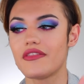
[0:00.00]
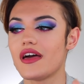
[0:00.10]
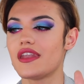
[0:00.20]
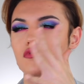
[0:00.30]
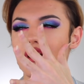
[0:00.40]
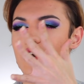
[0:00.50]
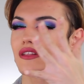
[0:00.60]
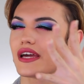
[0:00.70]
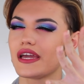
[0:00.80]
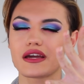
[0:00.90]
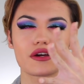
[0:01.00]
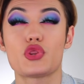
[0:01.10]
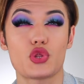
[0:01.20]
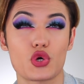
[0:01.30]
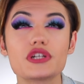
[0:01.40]
and then around like
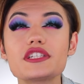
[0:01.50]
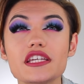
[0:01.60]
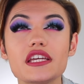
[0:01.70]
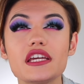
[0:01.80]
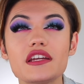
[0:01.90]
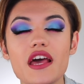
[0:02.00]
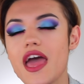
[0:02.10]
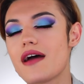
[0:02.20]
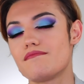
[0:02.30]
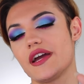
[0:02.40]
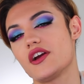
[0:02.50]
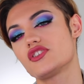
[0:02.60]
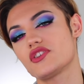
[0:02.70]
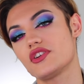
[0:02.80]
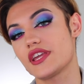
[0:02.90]
13, my hair
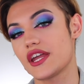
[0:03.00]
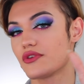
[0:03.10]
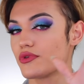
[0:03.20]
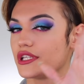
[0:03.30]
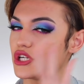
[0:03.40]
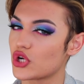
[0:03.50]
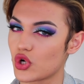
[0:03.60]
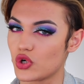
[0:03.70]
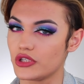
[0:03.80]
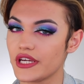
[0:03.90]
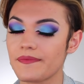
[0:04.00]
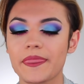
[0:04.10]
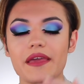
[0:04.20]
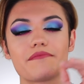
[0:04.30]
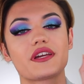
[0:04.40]
started getting really curly
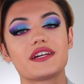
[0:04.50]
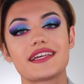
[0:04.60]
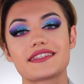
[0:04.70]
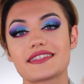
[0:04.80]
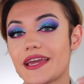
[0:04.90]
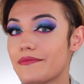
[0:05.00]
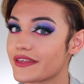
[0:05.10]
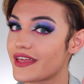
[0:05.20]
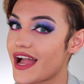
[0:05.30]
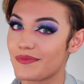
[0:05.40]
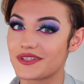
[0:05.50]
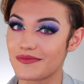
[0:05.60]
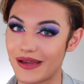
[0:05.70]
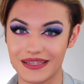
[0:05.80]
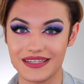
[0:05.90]
because that's the same thing that happened
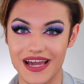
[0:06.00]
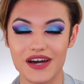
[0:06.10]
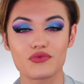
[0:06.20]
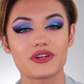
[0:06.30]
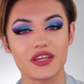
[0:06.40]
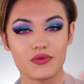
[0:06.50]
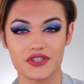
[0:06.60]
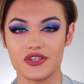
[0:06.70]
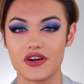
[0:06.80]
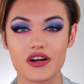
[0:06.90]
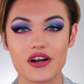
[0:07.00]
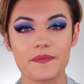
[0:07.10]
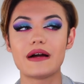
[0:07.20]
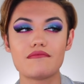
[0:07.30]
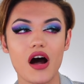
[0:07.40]
to my dad when he was
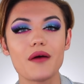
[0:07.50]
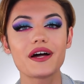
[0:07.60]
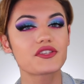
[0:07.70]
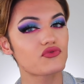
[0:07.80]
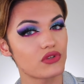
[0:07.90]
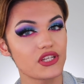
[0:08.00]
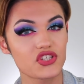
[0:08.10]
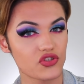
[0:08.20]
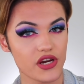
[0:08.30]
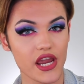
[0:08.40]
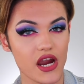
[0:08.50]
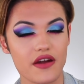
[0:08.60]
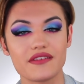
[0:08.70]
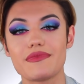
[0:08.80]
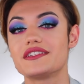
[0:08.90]
younger. My mom has really straight hair
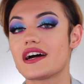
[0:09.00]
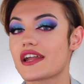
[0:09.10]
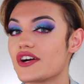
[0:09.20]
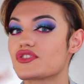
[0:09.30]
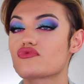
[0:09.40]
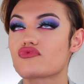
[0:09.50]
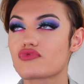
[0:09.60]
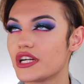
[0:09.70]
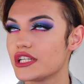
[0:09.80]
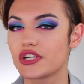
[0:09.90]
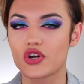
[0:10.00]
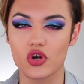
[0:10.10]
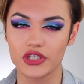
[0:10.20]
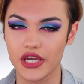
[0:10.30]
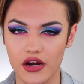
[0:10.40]
and my dad has really
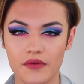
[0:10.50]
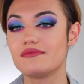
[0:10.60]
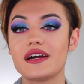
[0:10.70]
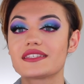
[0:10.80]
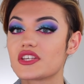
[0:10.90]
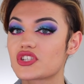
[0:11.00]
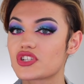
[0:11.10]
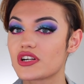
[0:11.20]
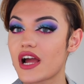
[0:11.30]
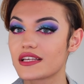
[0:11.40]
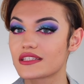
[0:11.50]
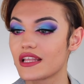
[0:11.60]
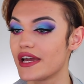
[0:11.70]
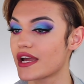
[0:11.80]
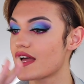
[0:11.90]
curly hair. And my sister has
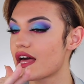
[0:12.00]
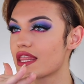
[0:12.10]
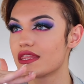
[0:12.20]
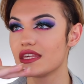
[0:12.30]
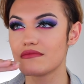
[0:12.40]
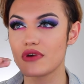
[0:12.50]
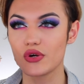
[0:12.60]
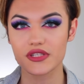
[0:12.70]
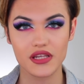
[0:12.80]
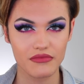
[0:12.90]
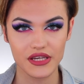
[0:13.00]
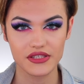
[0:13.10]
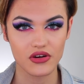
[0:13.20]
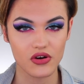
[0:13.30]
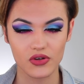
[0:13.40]
like the most
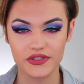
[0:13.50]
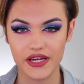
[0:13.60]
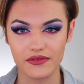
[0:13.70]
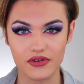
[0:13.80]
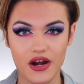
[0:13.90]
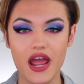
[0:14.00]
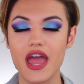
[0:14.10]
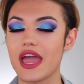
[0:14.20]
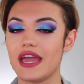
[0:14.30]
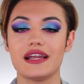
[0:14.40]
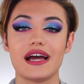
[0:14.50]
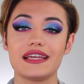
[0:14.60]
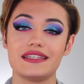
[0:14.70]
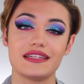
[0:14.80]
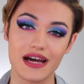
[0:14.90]
amazing curls ever. And
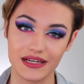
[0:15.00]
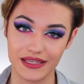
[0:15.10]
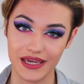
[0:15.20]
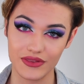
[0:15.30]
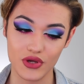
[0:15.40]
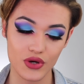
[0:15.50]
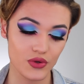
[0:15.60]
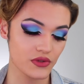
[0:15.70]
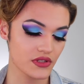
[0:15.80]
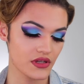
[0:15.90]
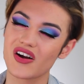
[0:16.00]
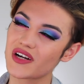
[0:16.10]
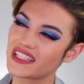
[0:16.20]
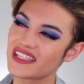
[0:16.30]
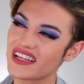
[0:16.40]
I did not get those,
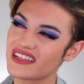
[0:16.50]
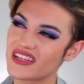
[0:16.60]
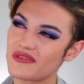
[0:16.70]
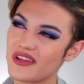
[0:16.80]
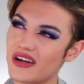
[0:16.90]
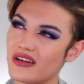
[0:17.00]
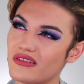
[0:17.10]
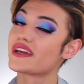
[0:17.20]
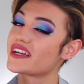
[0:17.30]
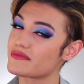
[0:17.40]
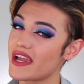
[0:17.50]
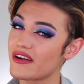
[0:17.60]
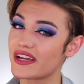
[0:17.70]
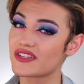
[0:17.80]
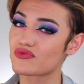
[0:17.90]
or at least I don't know. Because my
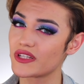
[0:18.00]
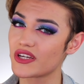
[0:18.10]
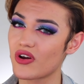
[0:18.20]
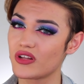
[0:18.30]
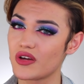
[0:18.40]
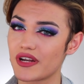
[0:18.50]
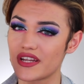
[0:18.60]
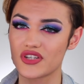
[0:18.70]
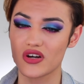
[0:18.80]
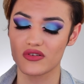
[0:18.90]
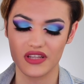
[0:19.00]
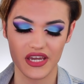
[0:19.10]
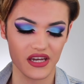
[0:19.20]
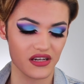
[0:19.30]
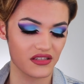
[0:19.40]
hair is really curly when I don't
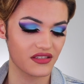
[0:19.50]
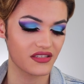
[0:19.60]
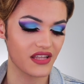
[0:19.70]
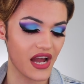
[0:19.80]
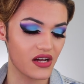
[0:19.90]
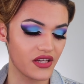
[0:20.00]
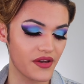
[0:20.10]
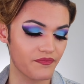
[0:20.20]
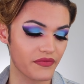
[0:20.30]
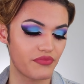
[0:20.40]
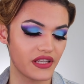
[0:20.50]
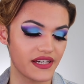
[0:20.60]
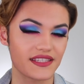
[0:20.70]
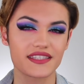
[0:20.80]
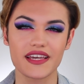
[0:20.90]
like style it. But
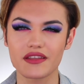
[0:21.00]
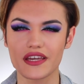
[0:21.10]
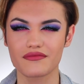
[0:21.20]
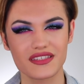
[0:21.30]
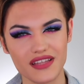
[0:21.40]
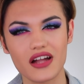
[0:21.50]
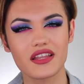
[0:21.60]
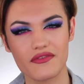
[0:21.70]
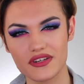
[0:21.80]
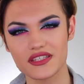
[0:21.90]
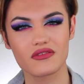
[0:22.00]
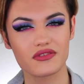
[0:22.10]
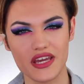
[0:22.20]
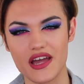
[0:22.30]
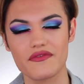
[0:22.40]
like since I like style it every single
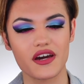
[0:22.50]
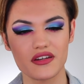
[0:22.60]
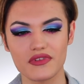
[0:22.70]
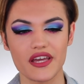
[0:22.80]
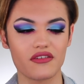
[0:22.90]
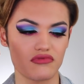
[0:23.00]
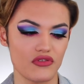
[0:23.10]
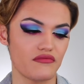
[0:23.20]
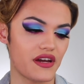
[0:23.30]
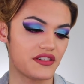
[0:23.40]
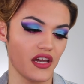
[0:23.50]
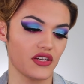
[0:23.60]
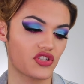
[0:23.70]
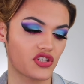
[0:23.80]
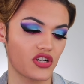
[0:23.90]
day, I've kind of like ruined my
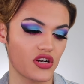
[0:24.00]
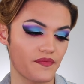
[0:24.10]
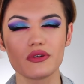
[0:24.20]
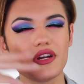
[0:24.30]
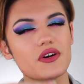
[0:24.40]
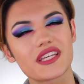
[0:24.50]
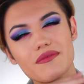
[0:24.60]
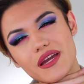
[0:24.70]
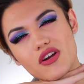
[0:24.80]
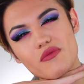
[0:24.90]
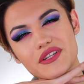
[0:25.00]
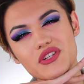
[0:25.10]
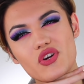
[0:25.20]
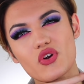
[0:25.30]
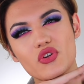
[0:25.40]
texture. Who knows, I might go back
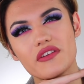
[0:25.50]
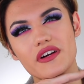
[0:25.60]
to curly